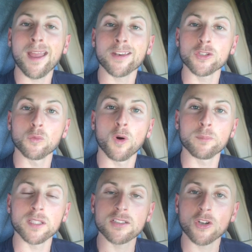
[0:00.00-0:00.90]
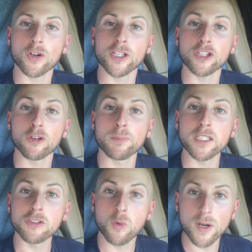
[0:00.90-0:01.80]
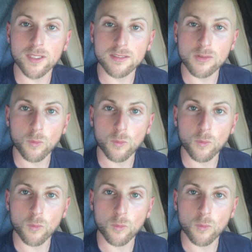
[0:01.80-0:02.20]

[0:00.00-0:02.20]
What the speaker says: and you won't be starting your mid-20s